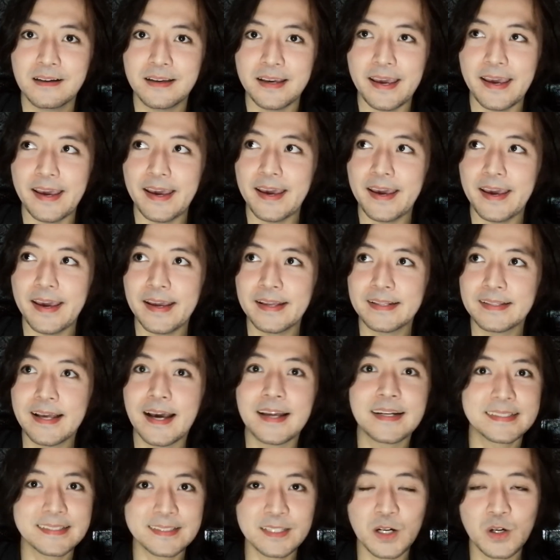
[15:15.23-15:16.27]
And
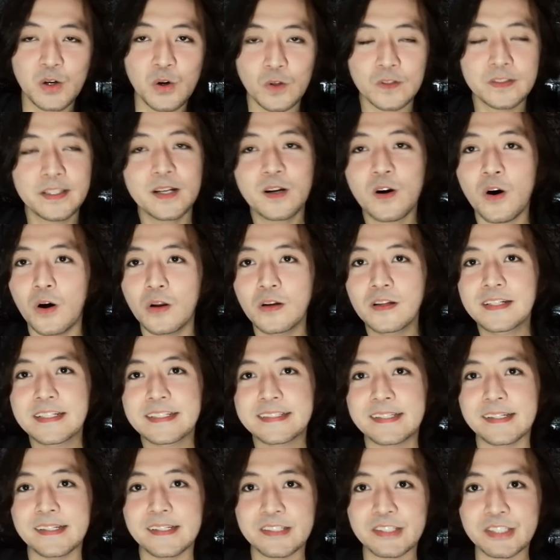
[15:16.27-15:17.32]
that is the goal.
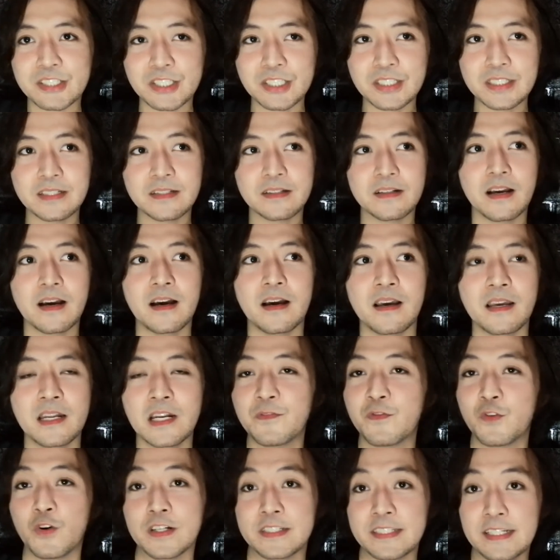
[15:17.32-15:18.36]
Decolonization, and
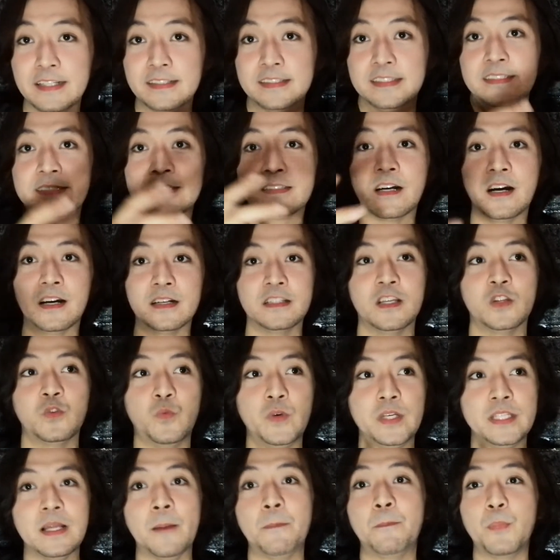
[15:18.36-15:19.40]
of course, it started
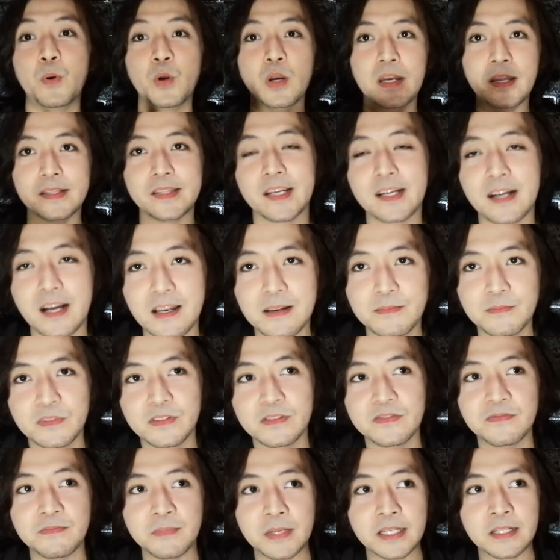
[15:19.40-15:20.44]
with the political
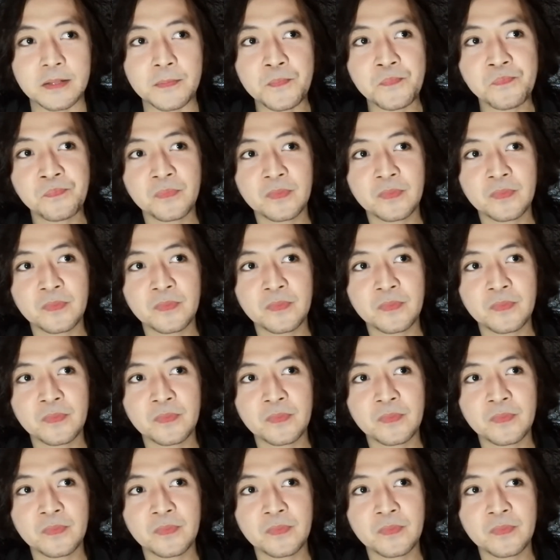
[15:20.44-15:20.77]
movement.